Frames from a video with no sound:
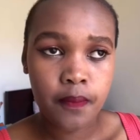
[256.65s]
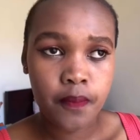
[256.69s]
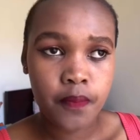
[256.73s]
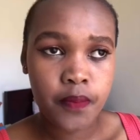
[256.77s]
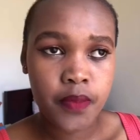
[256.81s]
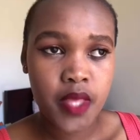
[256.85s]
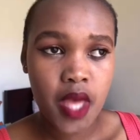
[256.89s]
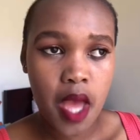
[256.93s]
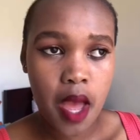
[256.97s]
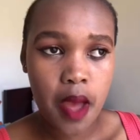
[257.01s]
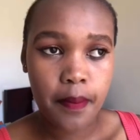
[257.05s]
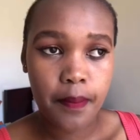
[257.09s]

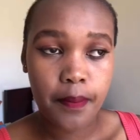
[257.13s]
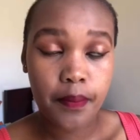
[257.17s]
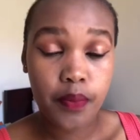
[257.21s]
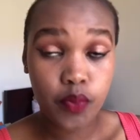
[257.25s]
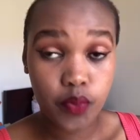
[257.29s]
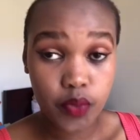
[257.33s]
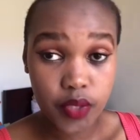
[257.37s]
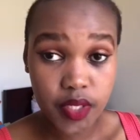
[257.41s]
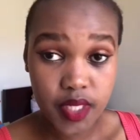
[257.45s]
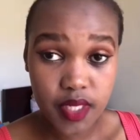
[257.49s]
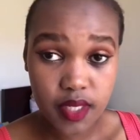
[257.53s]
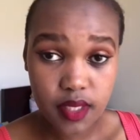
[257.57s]
the
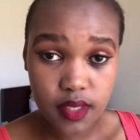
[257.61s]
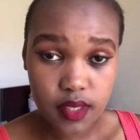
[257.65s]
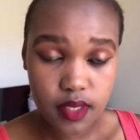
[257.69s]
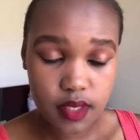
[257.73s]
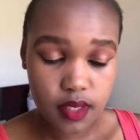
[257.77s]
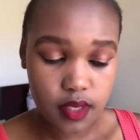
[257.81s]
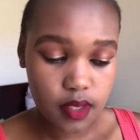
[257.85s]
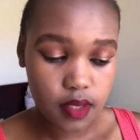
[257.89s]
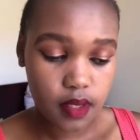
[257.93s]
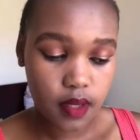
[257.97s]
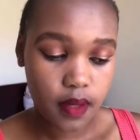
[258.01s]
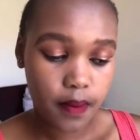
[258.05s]

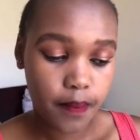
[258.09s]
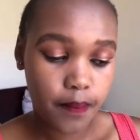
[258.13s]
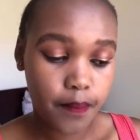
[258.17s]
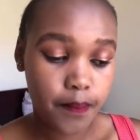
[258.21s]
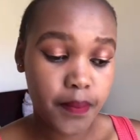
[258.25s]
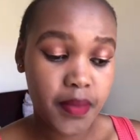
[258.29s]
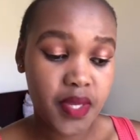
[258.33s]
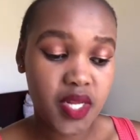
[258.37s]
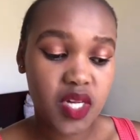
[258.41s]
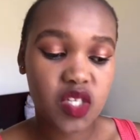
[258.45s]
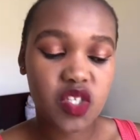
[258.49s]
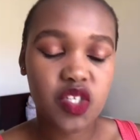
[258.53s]
puddings
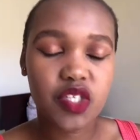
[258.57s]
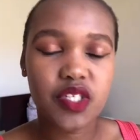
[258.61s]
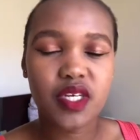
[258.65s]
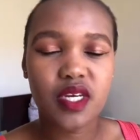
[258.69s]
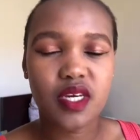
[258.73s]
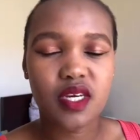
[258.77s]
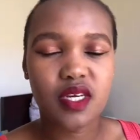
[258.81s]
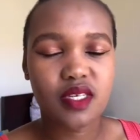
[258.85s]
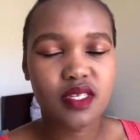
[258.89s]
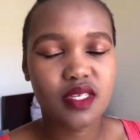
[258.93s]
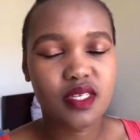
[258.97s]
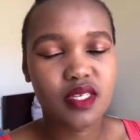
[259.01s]

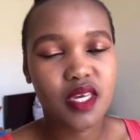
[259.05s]
milkshakes